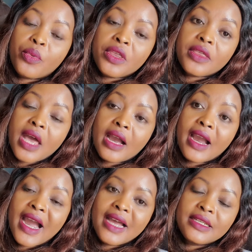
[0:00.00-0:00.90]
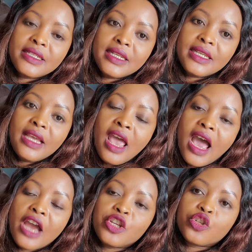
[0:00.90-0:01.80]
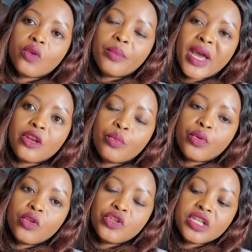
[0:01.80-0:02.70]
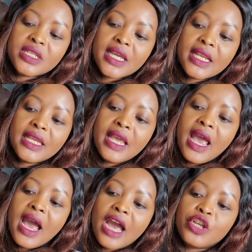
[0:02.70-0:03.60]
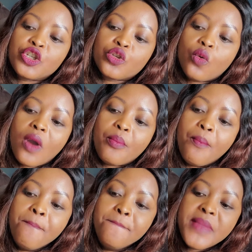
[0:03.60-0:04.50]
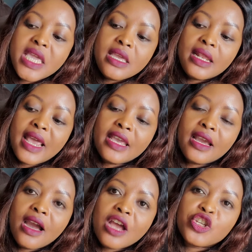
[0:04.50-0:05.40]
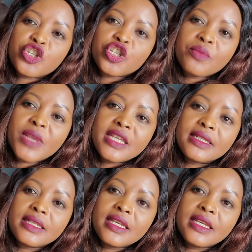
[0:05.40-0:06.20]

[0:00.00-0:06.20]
with candidly, I show up unapologetically, I show up me, like shamelessly.